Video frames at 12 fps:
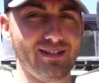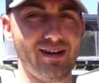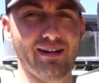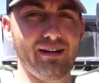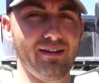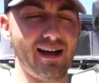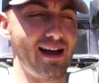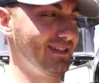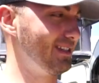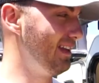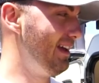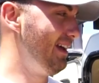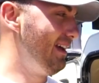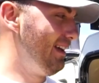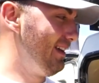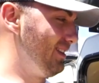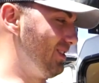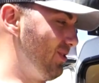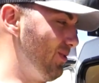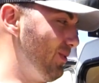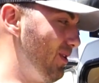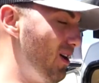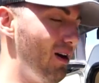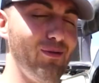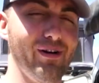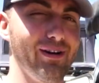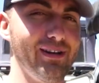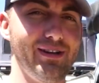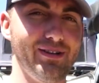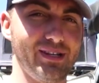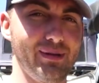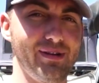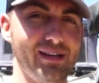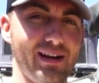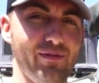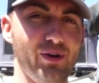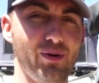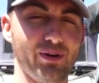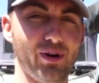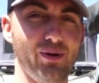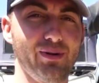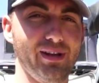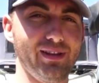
it's not going to last. So hot water heater is going to be kind of a no-go